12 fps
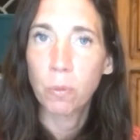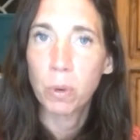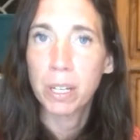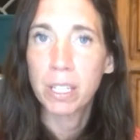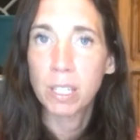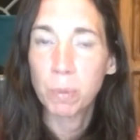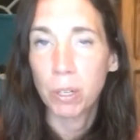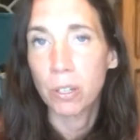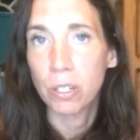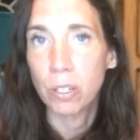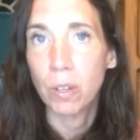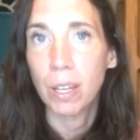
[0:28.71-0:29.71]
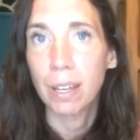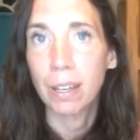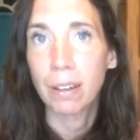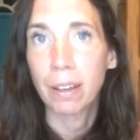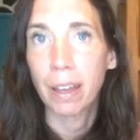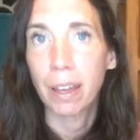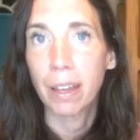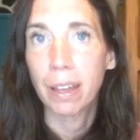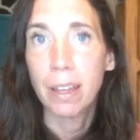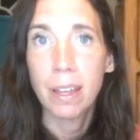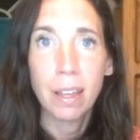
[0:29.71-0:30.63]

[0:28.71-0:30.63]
what is spirit doing? Okay.